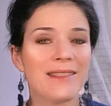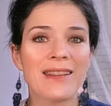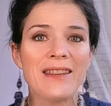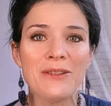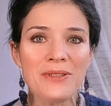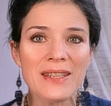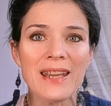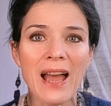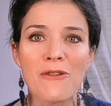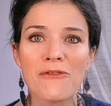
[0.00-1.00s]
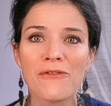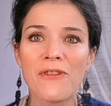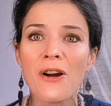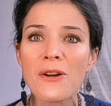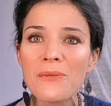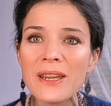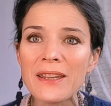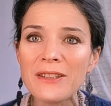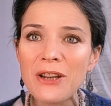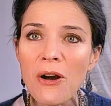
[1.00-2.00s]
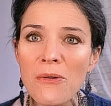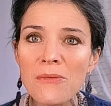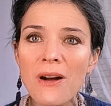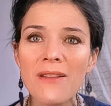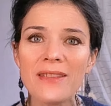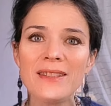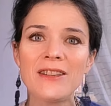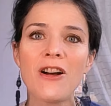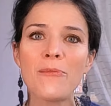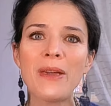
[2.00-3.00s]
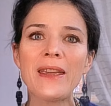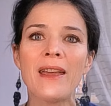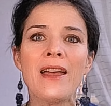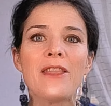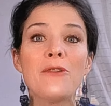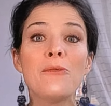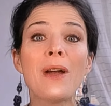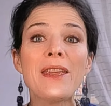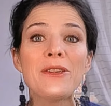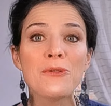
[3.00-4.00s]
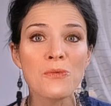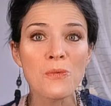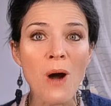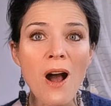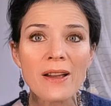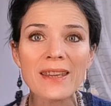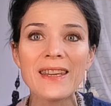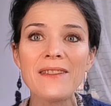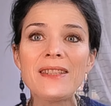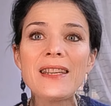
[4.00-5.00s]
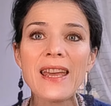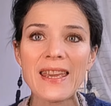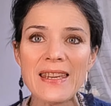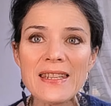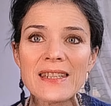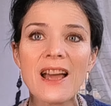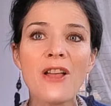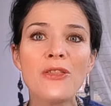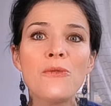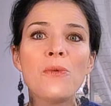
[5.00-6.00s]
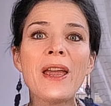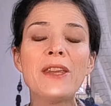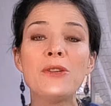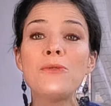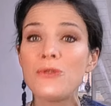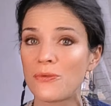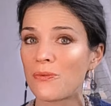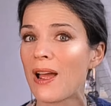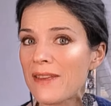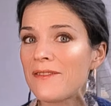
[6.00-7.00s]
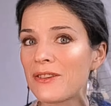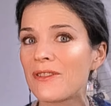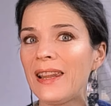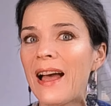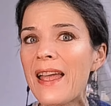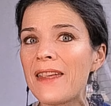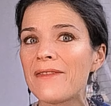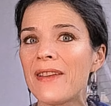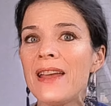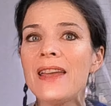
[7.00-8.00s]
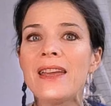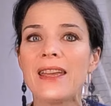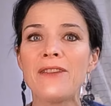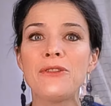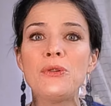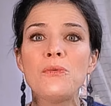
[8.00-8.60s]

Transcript: can you see how far we can go on this topic? The way you walk gives a hint on the way you drive your life. If you